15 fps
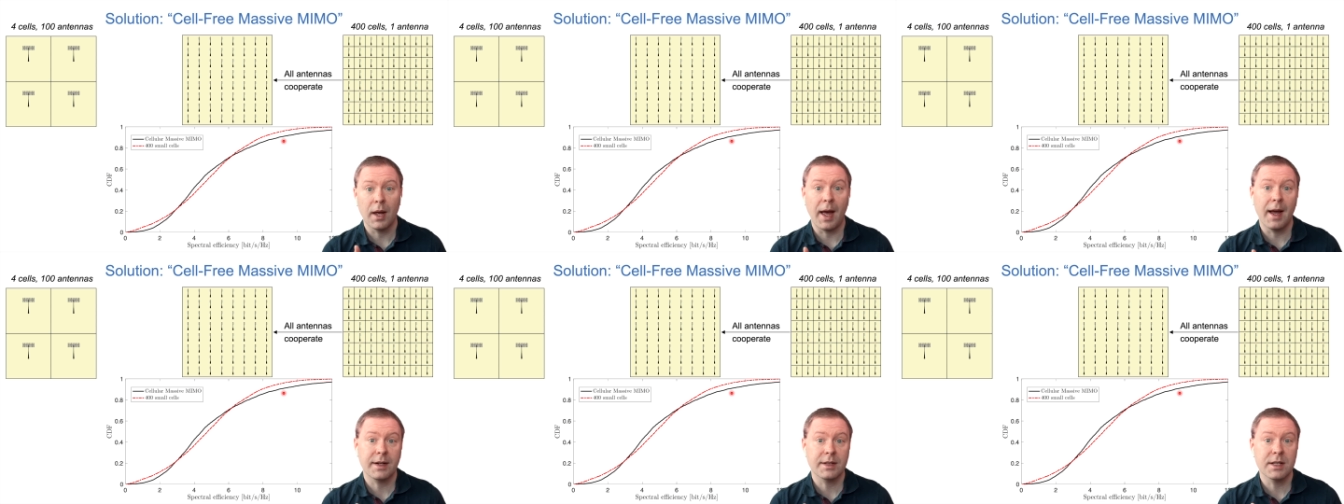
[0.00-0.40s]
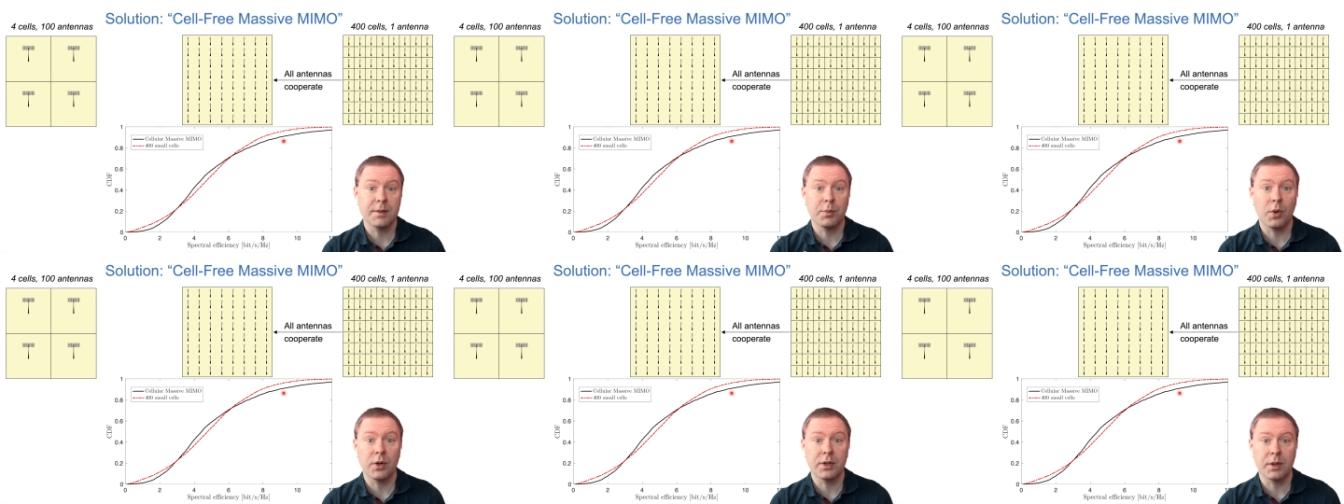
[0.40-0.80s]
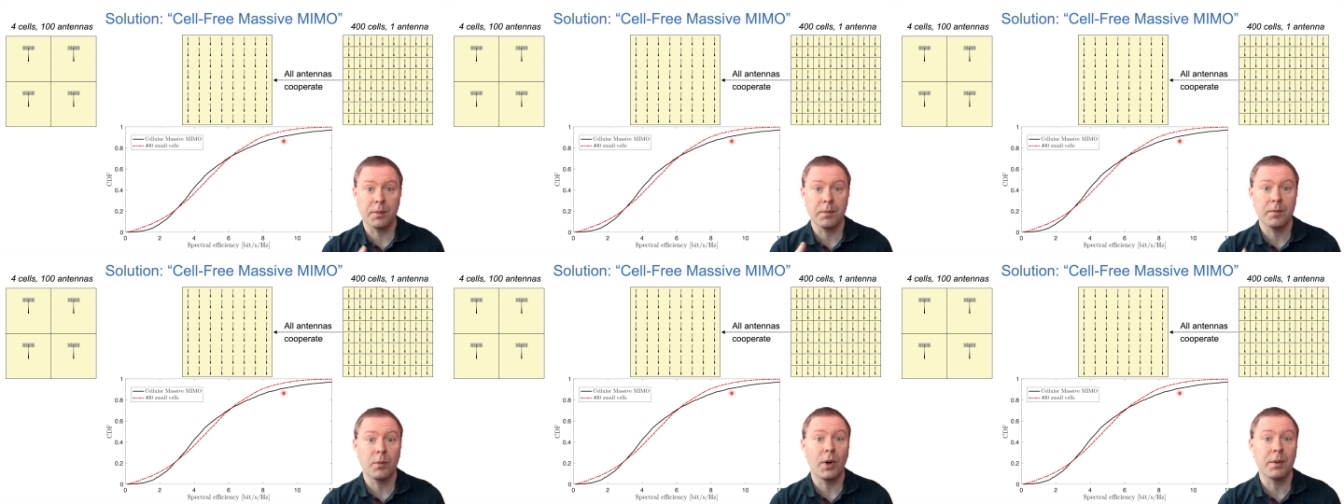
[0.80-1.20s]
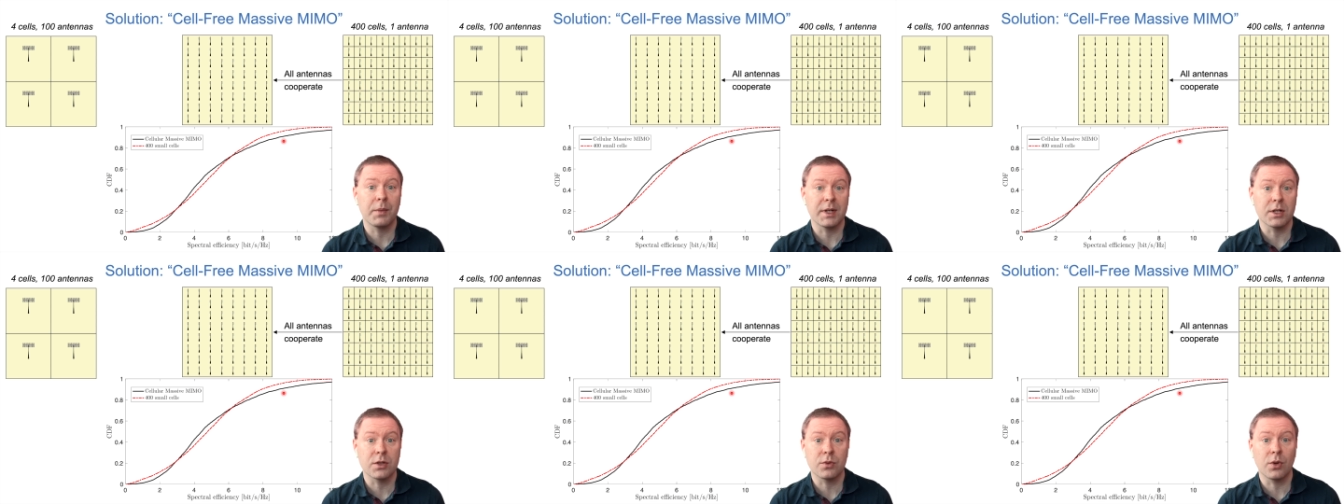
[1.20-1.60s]
access point, the one
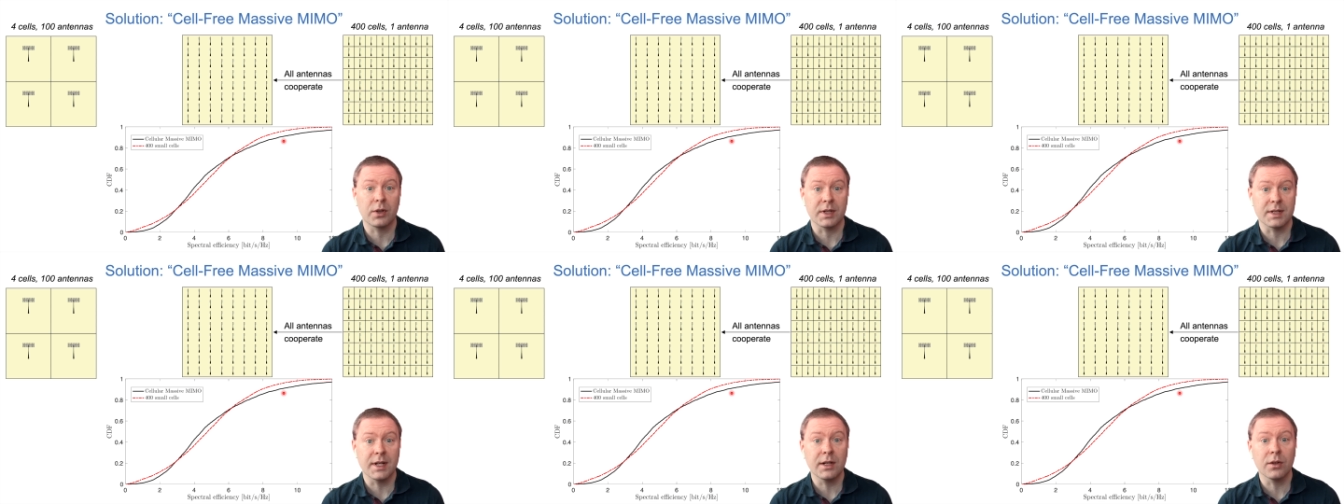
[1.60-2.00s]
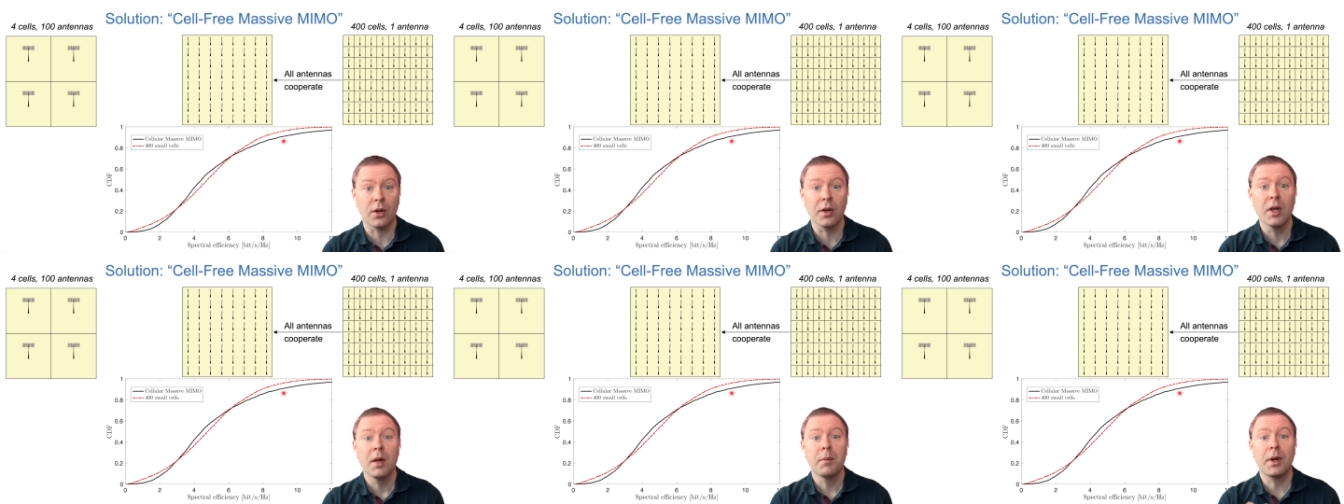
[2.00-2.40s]
with the strongest signal,